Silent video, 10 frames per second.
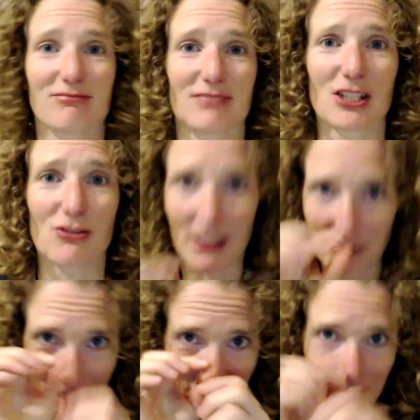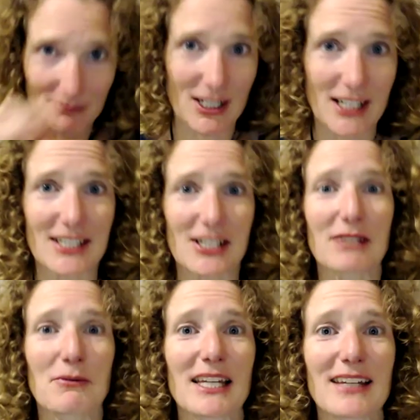literally tiny,
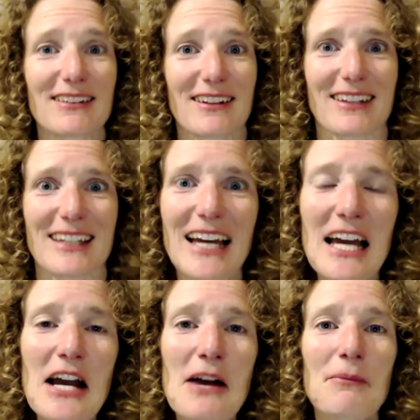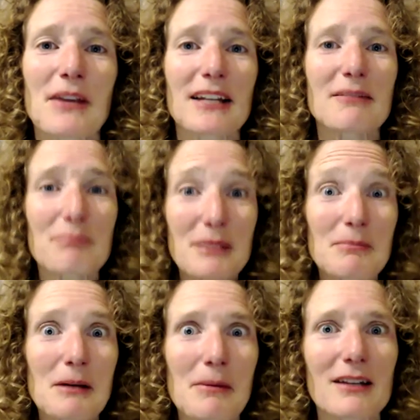tiny, weeny nothing. And bit
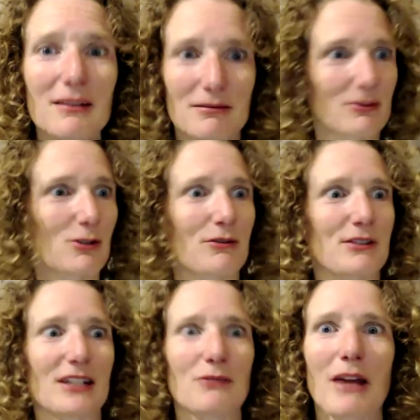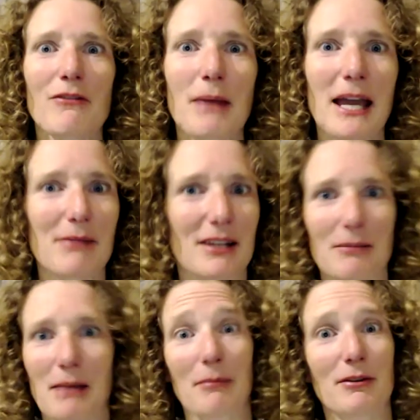by bit, all of a sudden we have a baby and the
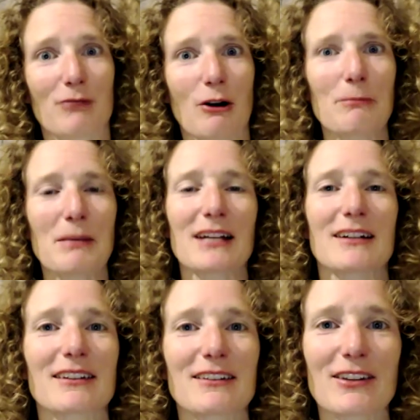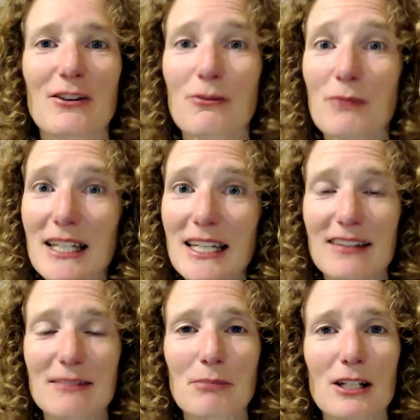baby's growing bigger. So we
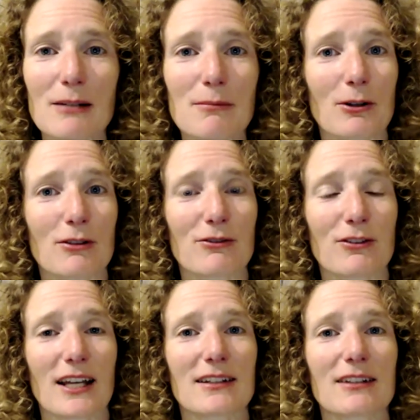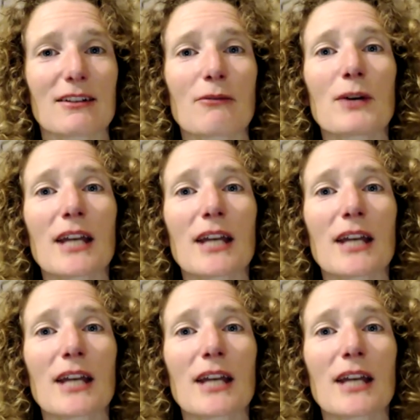need some building blocks for that. We